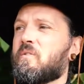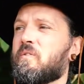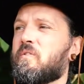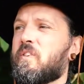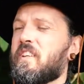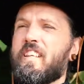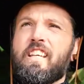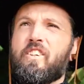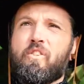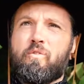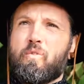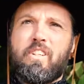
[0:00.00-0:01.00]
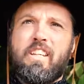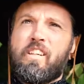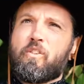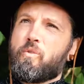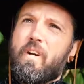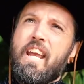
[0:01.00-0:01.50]
feeling really
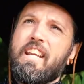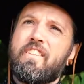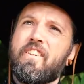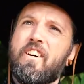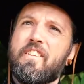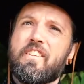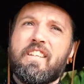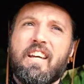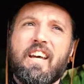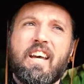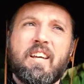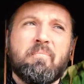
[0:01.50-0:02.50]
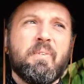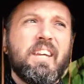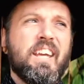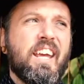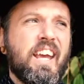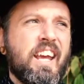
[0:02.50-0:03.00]
great all the time.
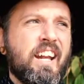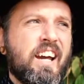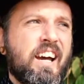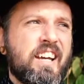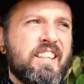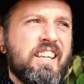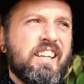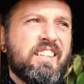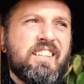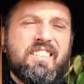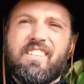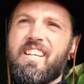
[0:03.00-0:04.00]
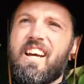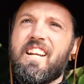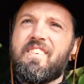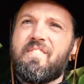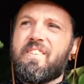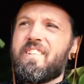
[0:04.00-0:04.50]
And I think that's
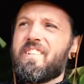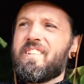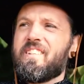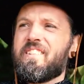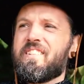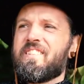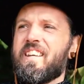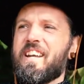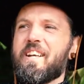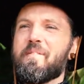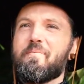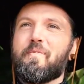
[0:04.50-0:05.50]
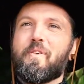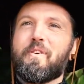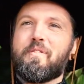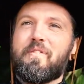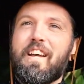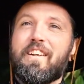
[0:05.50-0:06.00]
kind of a setup
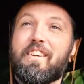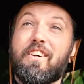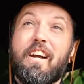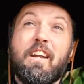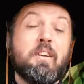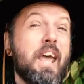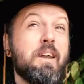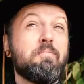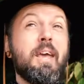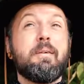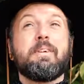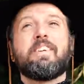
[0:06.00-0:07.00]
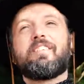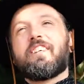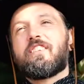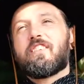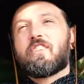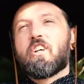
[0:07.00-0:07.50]
for failure, and maybe you
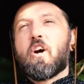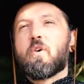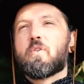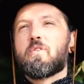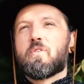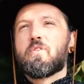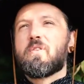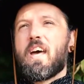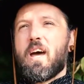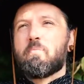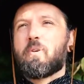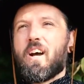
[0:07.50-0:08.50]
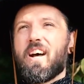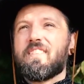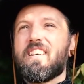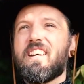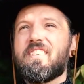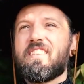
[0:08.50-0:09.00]
need to go through that
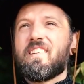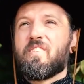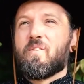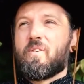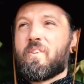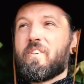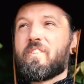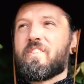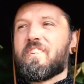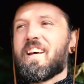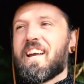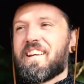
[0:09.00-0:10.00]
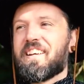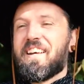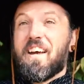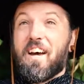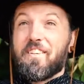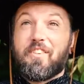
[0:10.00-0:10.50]
process in order to like
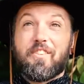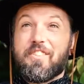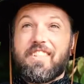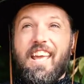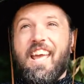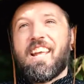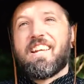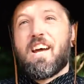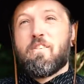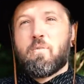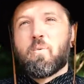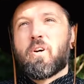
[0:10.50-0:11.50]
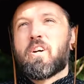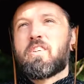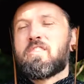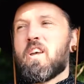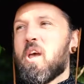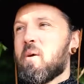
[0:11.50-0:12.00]
understand how it
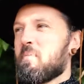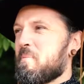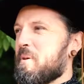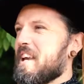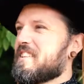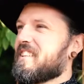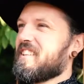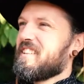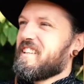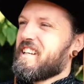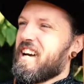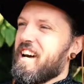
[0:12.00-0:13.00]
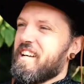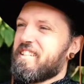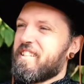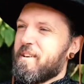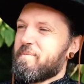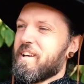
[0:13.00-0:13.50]
works. But basically the
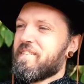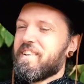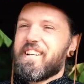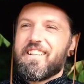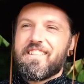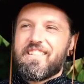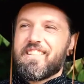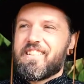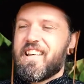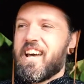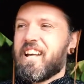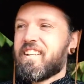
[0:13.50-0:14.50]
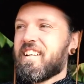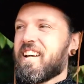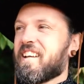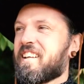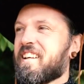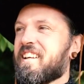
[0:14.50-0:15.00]
concept of it is that
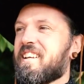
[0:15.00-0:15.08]
like,